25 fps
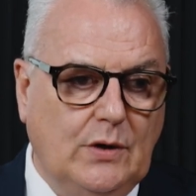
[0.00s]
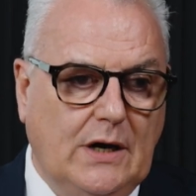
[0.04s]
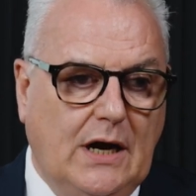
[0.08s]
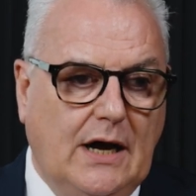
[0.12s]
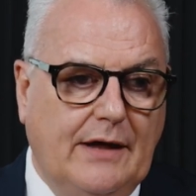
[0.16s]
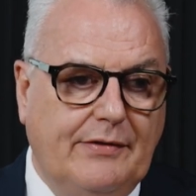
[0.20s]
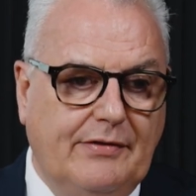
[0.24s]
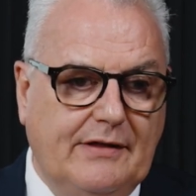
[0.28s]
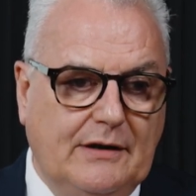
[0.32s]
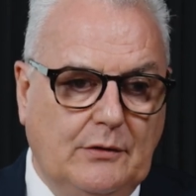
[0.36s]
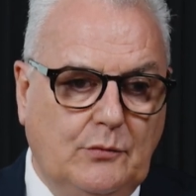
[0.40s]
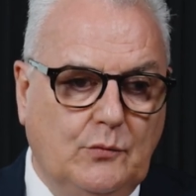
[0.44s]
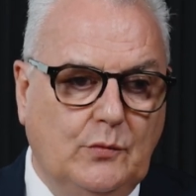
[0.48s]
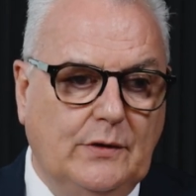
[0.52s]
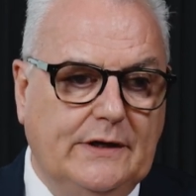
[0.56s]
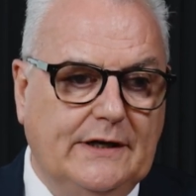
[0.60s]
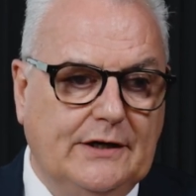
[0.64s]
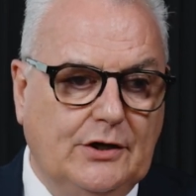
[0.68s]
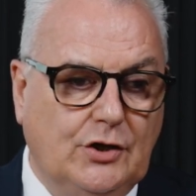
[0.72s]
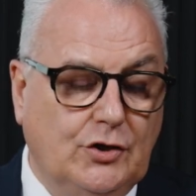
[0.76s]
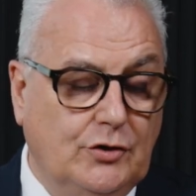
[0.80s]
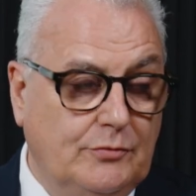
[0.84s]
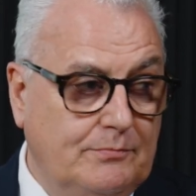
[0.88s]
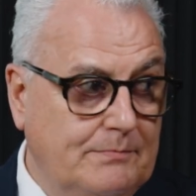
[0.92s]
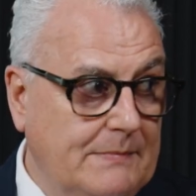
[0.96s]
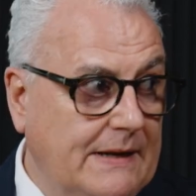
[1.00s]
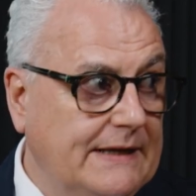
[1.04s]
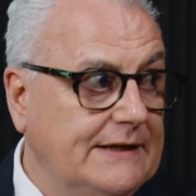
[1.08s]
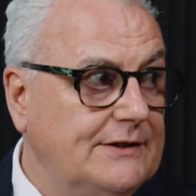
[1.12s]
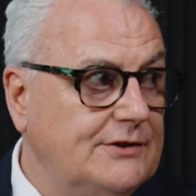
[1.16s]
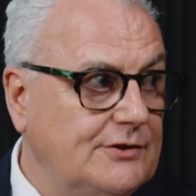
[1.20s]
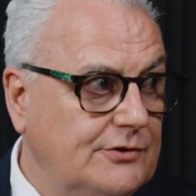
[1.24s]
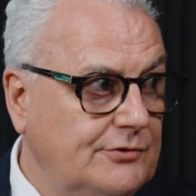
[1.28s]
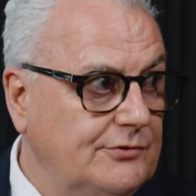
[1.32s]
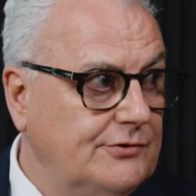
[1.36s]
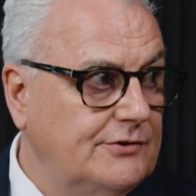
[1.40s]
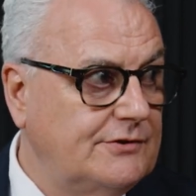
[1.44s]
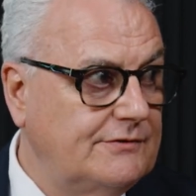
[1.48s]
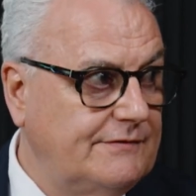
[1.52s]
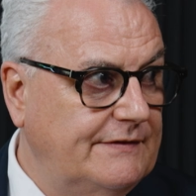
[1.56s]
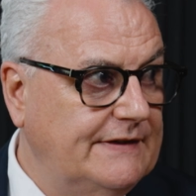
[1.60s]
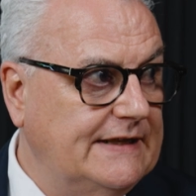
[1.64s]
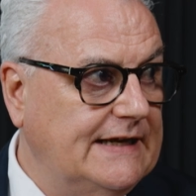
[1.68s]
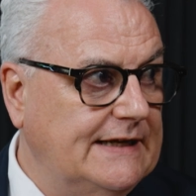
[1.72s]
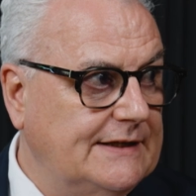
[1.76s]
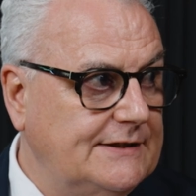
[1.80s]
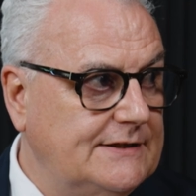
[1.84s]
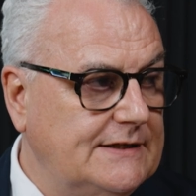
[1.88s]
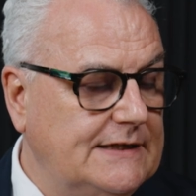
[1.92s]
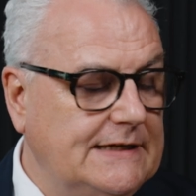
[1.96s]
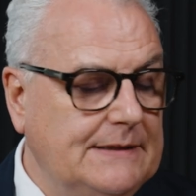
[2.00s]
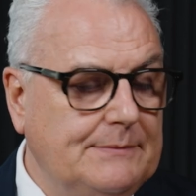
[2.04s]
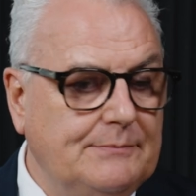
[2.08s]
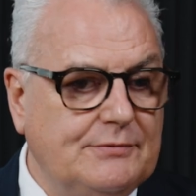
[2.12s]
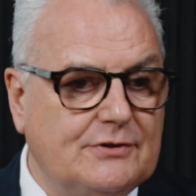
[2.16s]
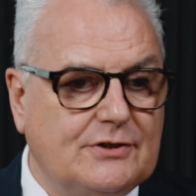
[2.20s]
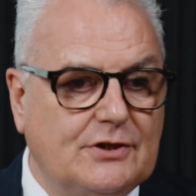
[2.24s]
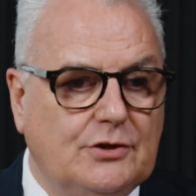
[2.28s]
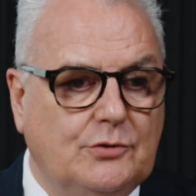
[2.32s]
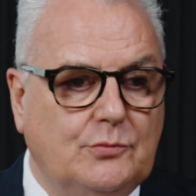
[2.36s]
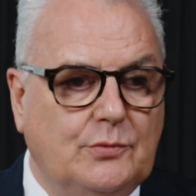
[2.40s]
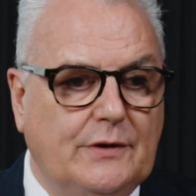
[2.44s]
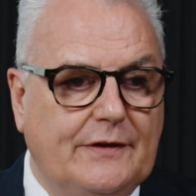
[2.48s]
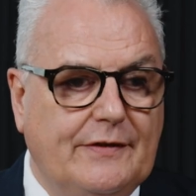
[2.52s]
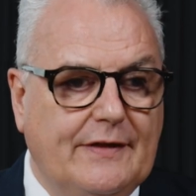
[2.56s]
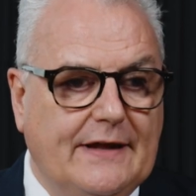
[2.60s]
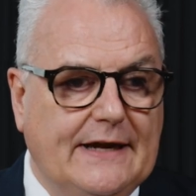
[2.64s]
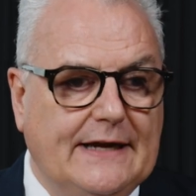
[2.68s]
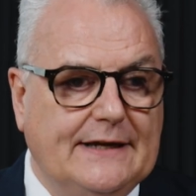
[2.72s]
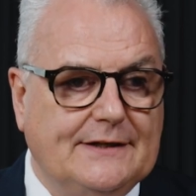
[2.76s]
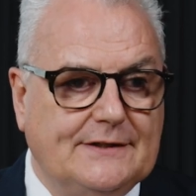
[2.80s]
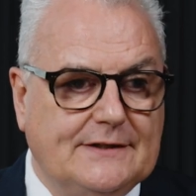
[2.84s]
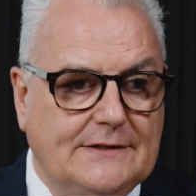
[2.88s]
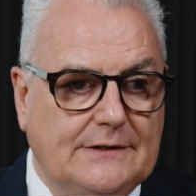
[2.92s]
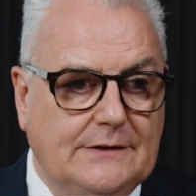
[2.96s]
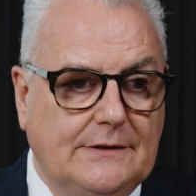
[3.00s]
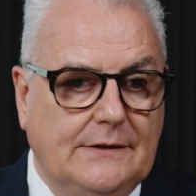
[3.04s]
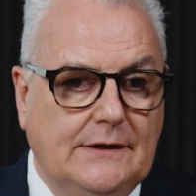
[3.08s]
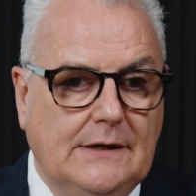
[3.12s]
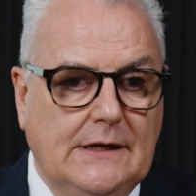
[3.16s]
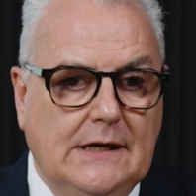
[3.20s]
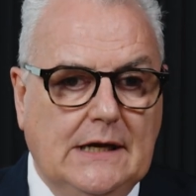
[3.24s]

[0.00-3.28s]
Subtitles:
I think we're good mentors for that team, so we're there to